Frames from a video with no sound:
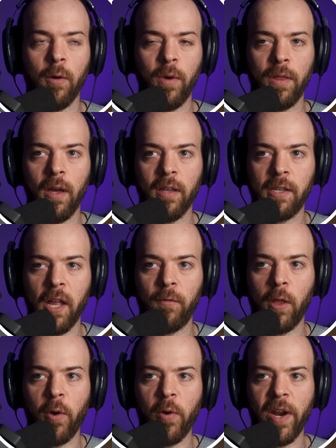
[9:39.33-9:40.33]
with the stuff
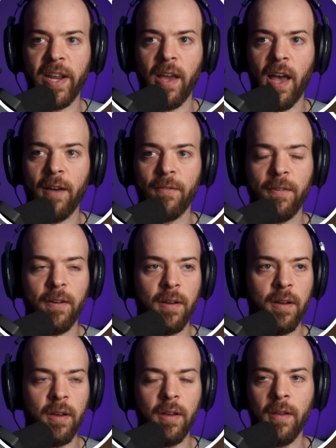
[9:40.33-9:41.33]
that we already have,
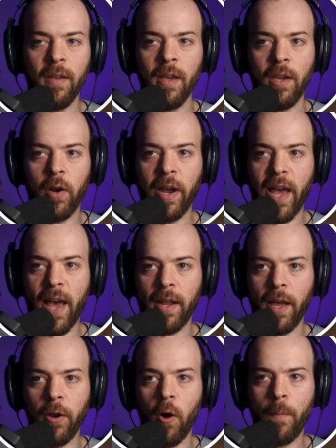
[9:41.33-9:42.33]
you're gonna add
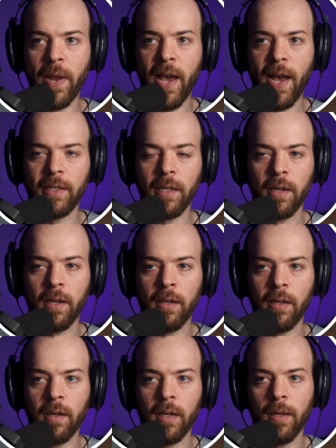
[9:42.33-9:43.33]
an open hat,
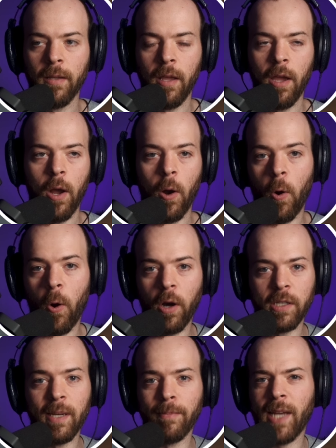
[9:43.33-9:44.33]
or
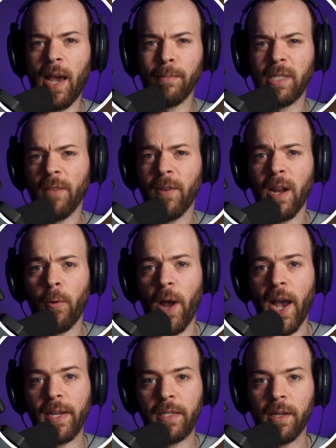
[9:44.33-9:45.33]
sometimes even a ride.